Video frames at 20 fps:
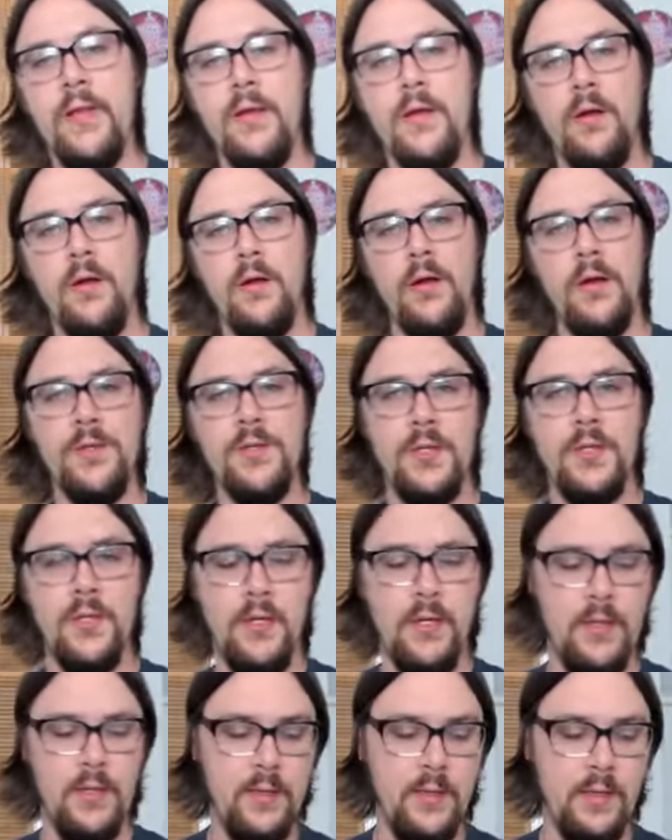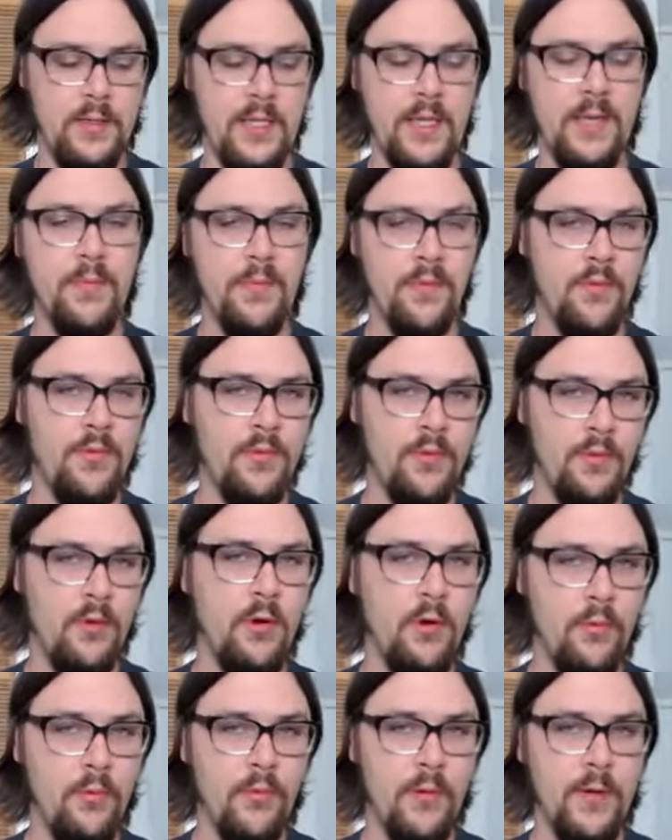encourage a deep and
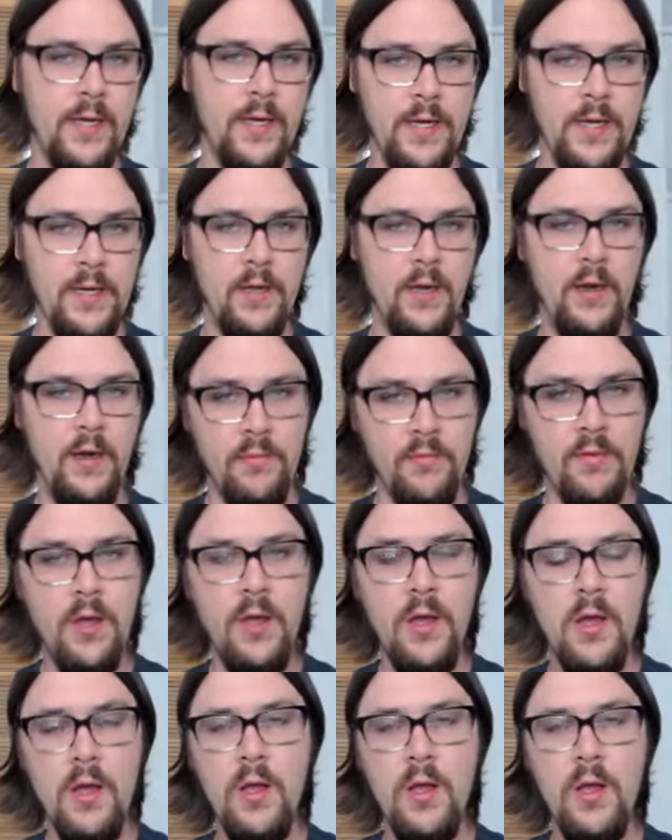thorough read of